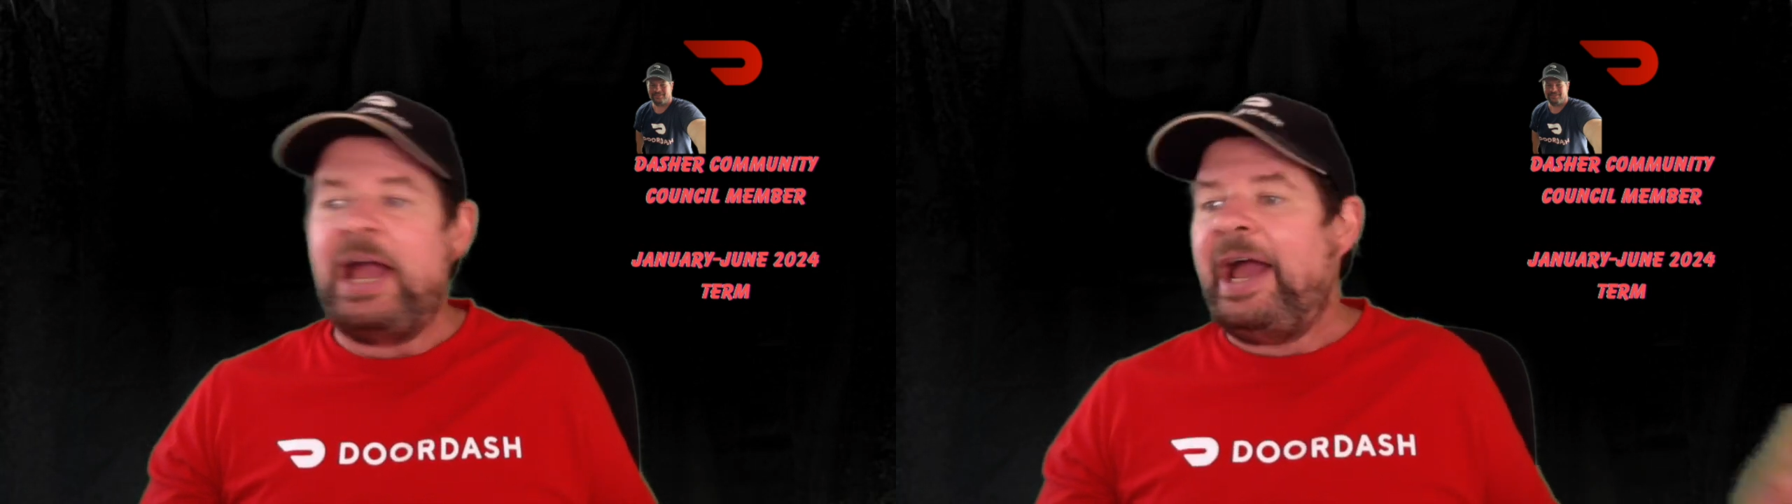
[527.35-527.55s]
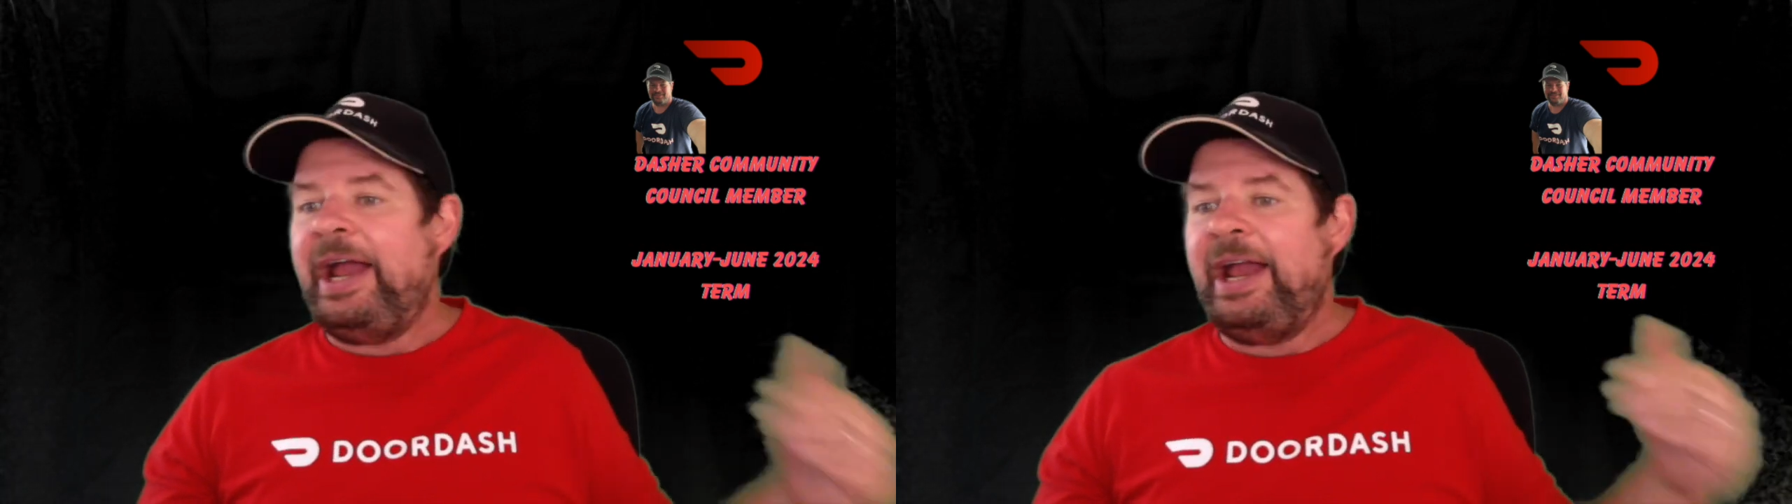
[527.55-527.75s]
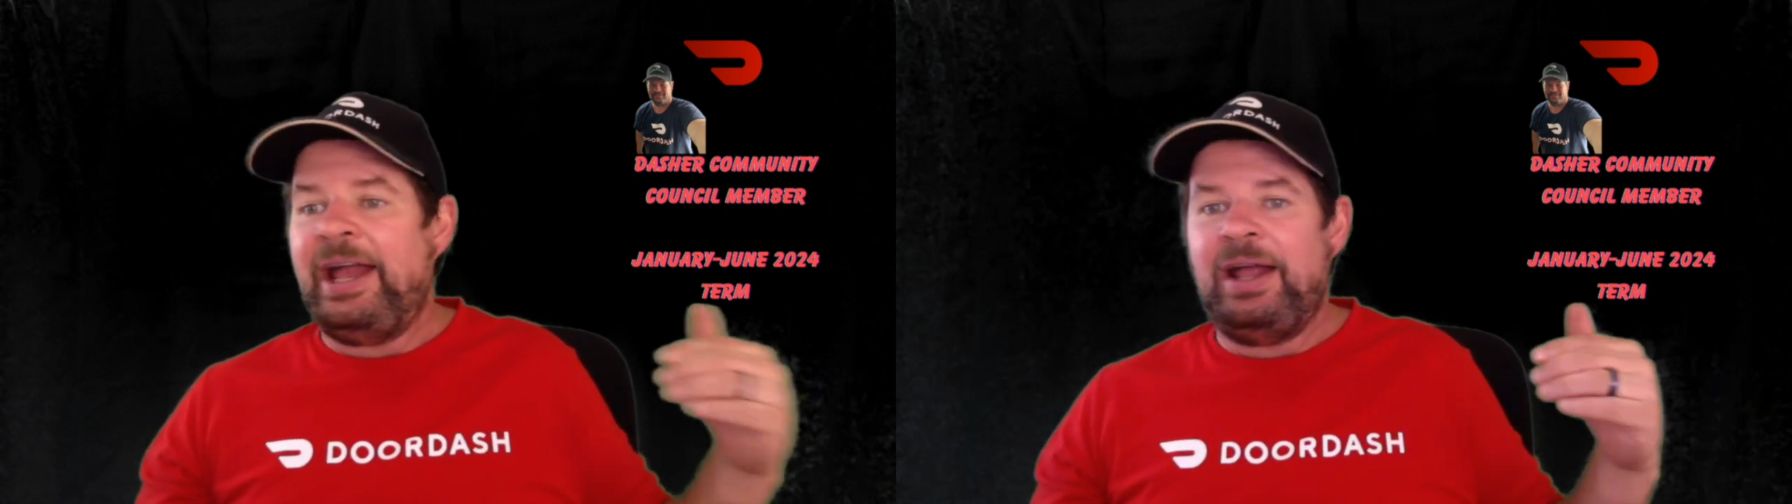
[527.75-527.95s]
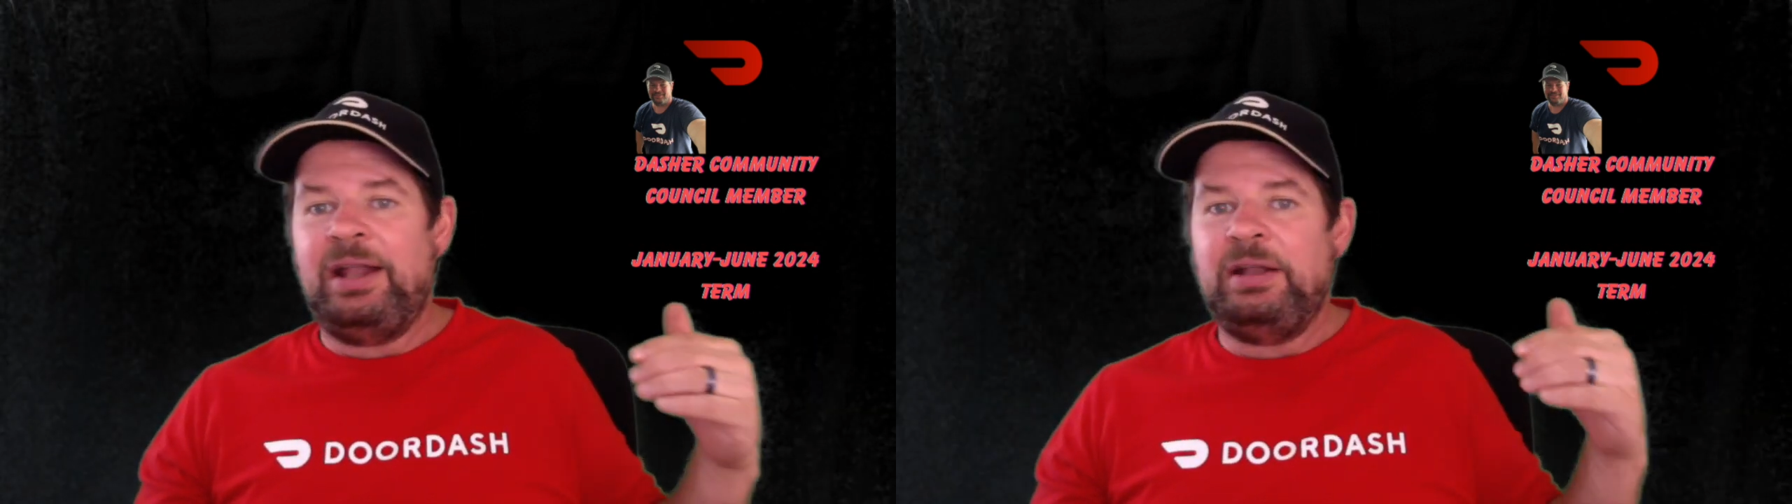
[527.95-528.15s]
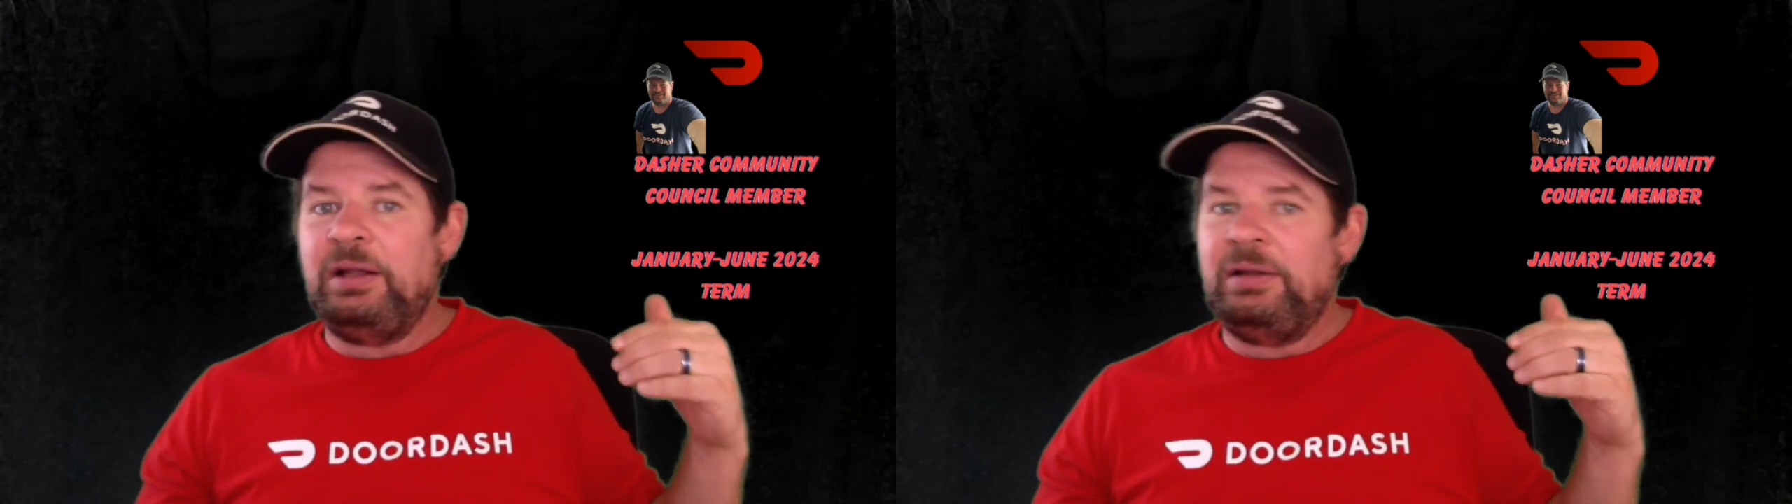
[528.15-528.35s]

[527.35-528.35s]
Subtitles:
And